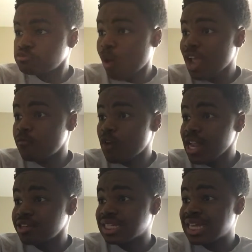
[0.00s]
Quite
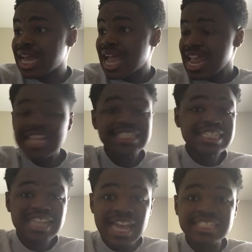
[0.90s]
frankly, it's
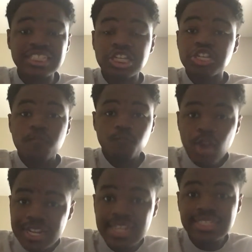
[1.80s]
next
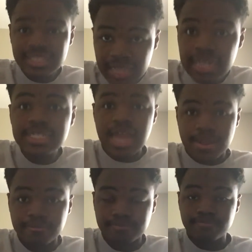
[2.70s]
freaking
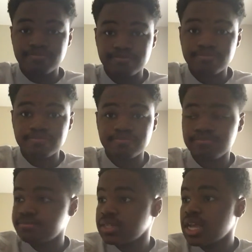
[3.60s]
Sunday.
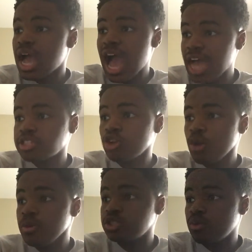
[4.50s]

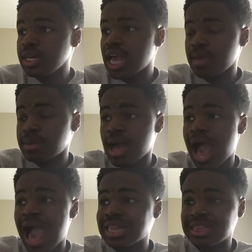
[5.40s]
October 20th,
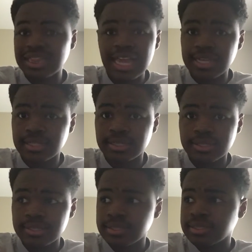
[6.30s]
I think.
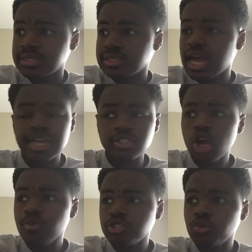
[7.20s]

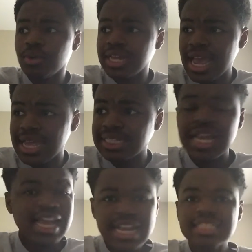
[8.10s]
October 28th
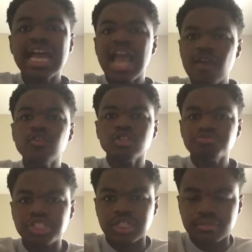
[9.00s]
is
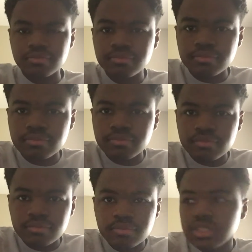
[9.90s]
Evolution.
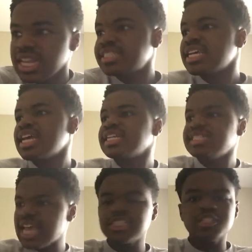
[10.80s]
It's
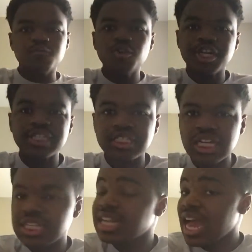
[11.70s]
next freaking
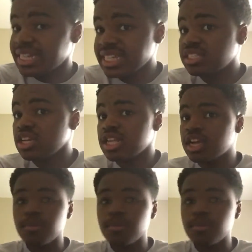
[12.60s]
Sunday. Not this Sunday